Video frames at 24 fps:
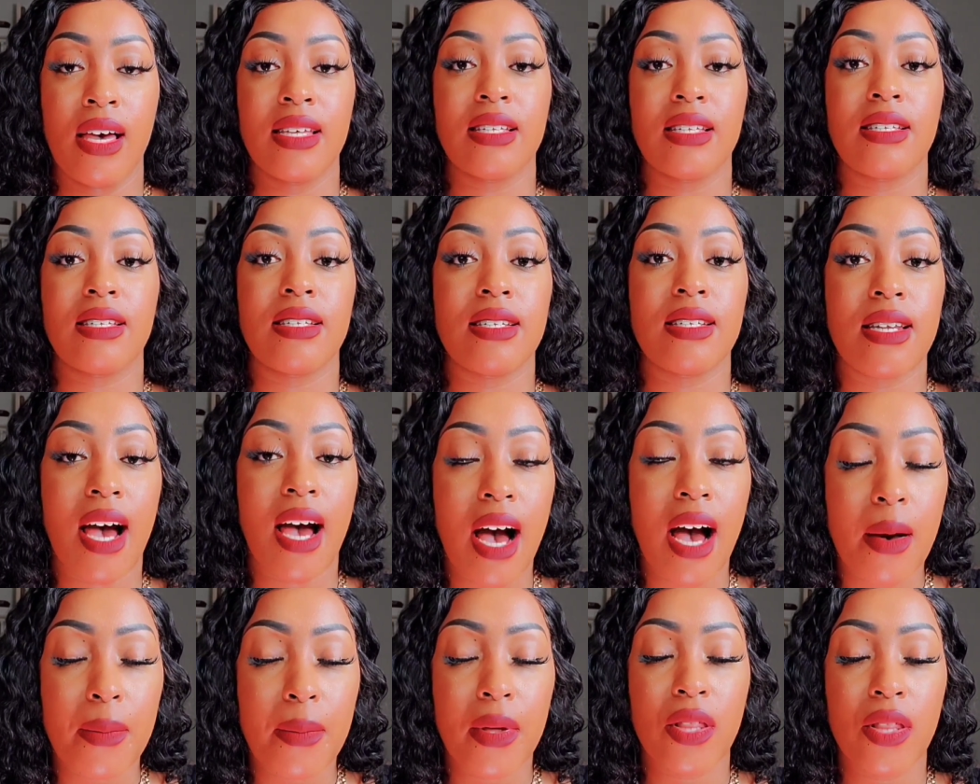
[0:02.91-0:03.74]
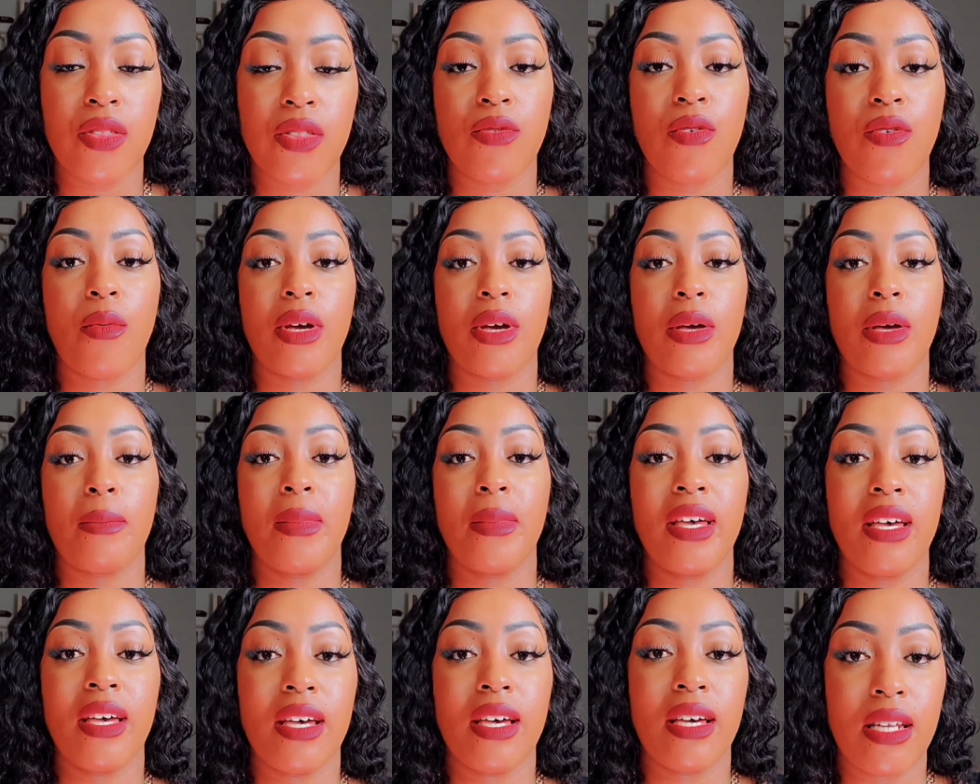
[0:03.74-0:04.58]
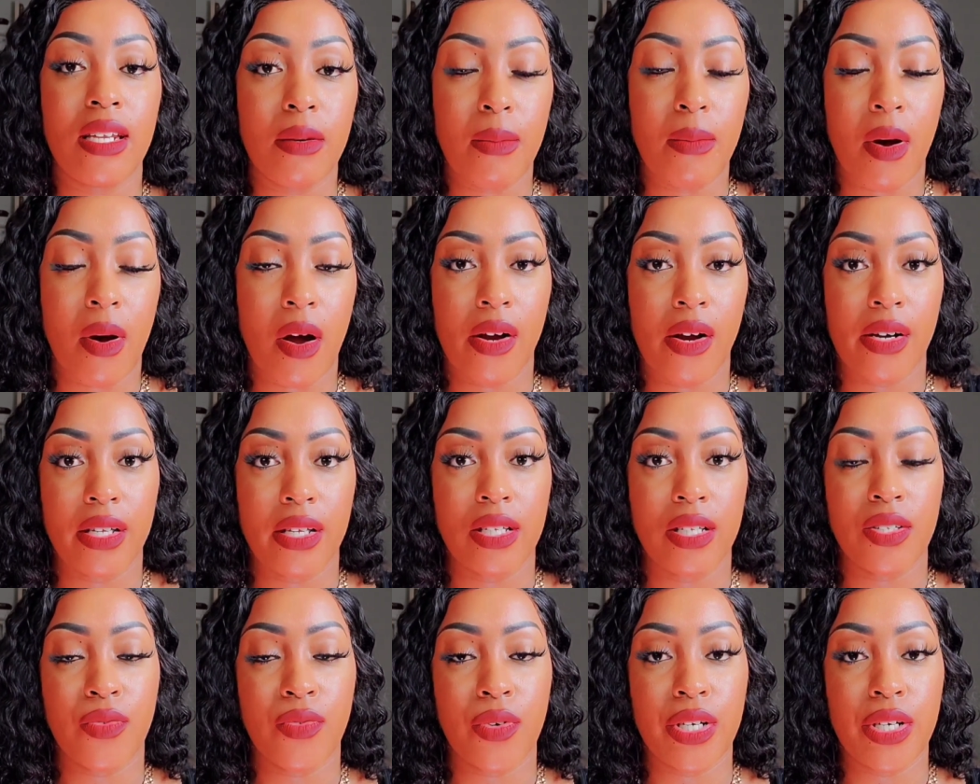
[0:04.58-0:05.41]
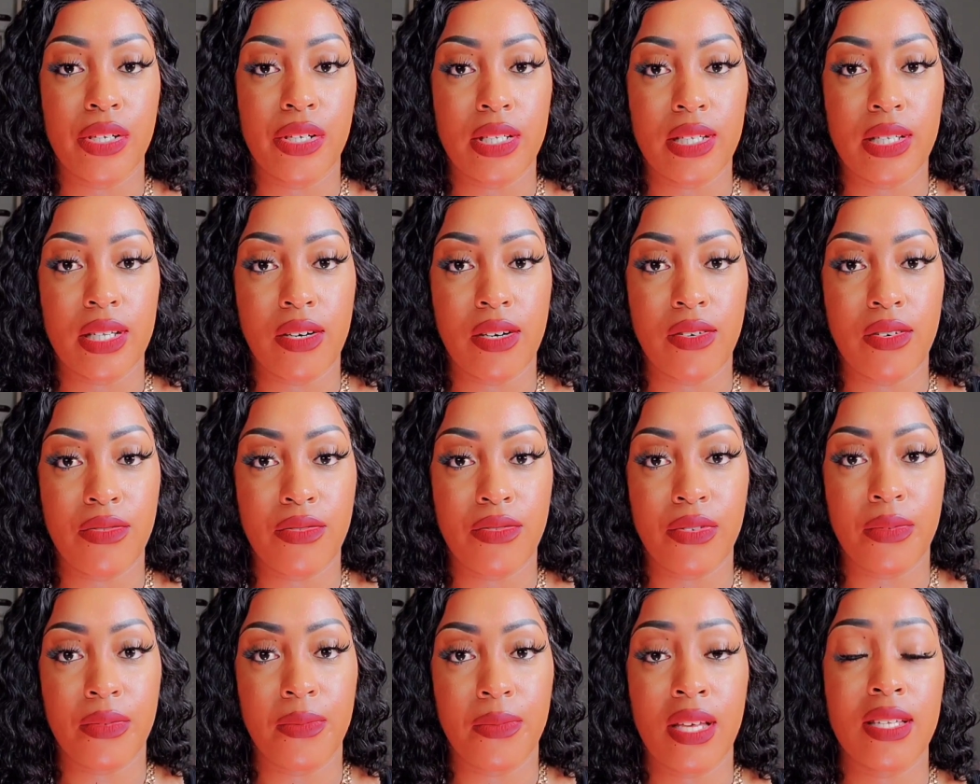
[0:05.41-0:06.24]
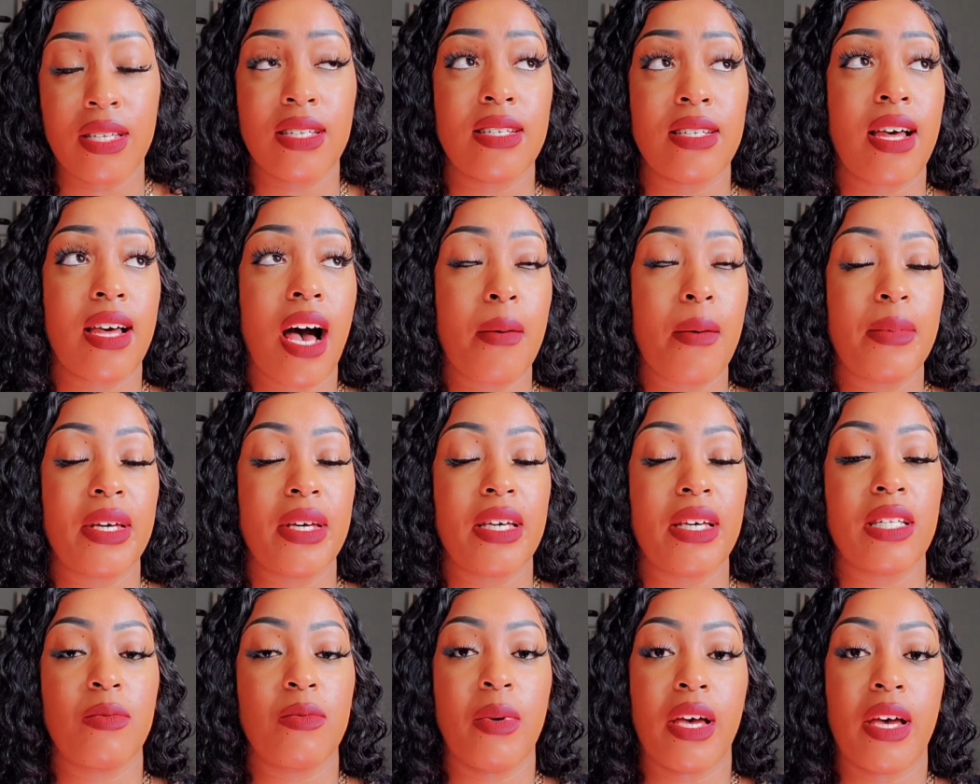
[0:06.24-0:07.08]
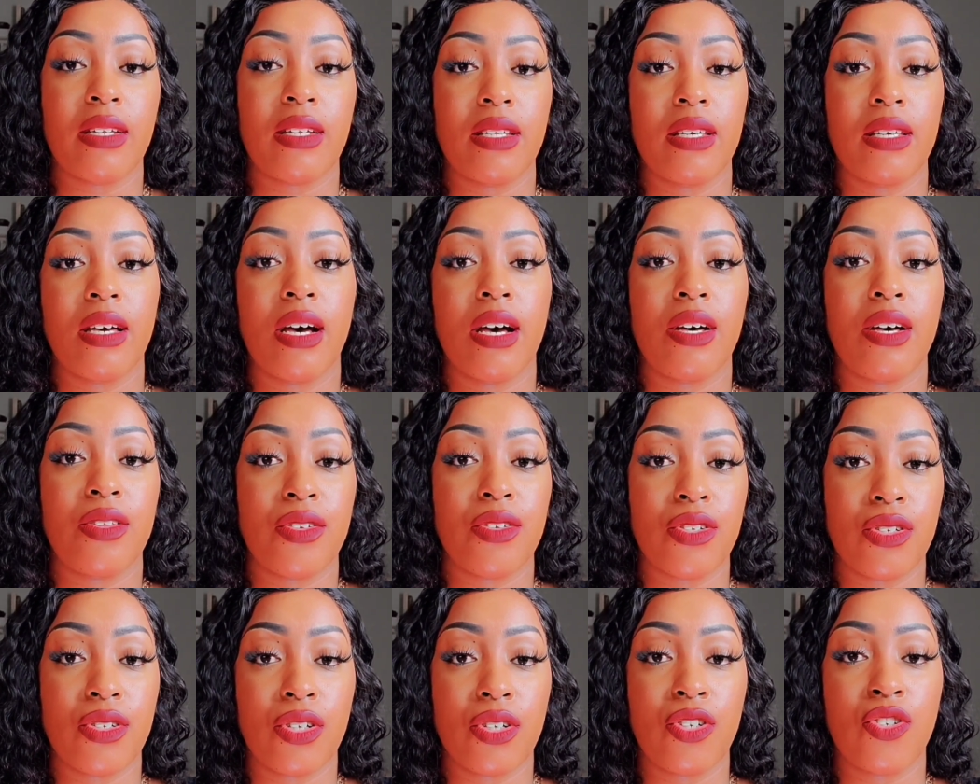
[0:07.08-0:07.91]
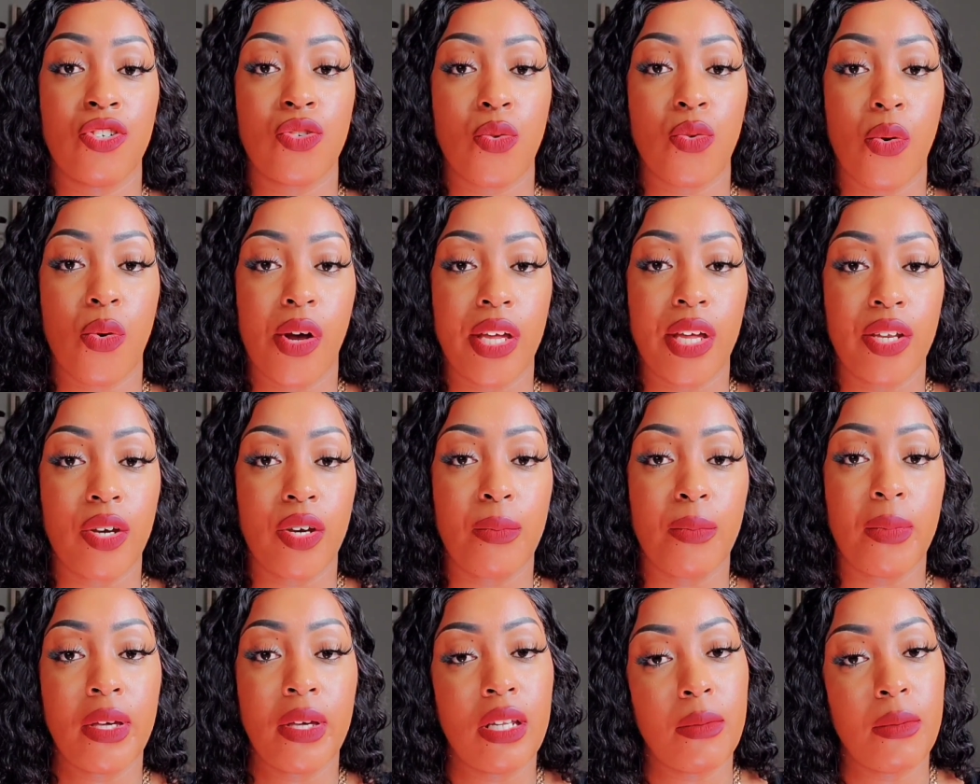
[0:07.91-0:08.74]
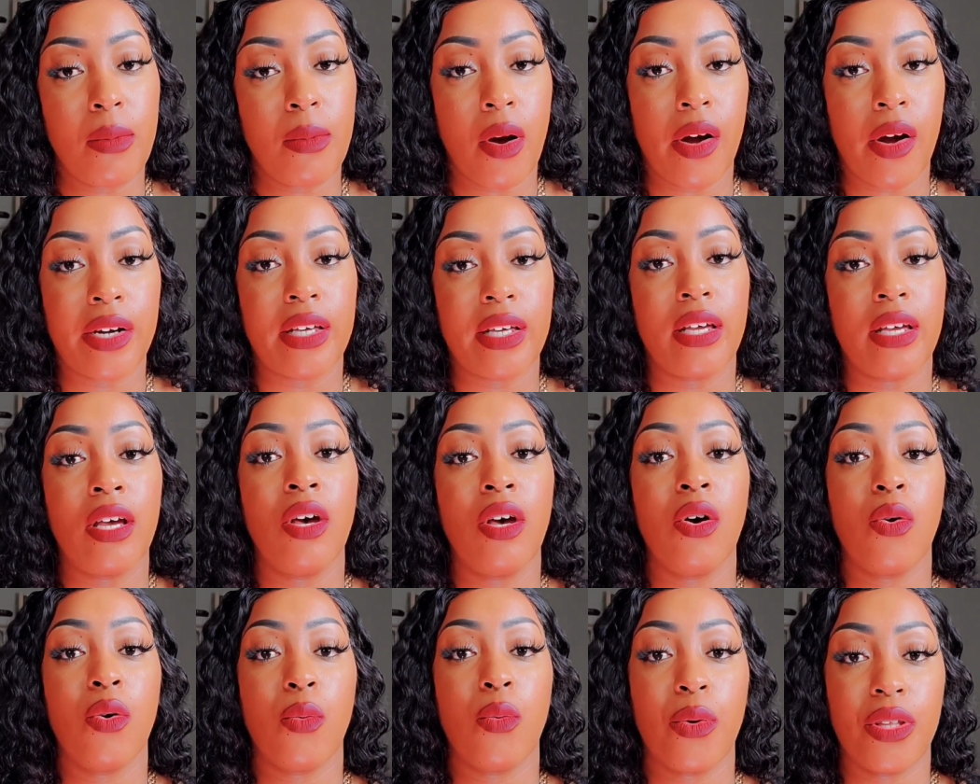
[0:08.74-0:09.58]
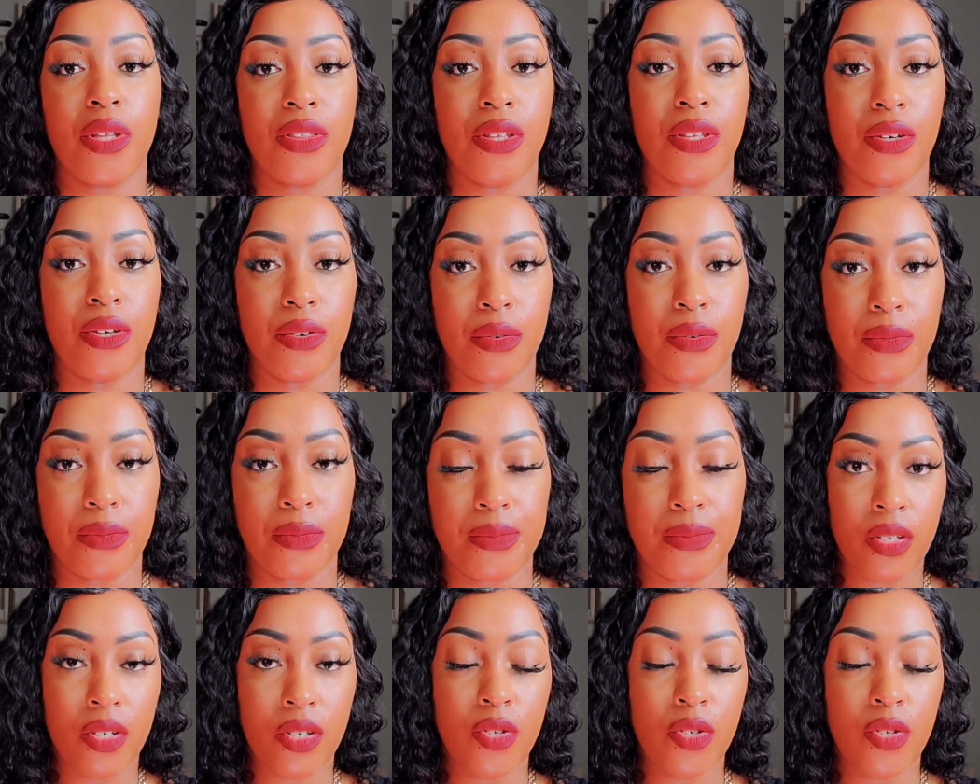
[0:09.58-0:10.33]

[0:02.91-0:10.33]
Stop throwing pity parties for yourself. Stop expecting others to join your pity party with you.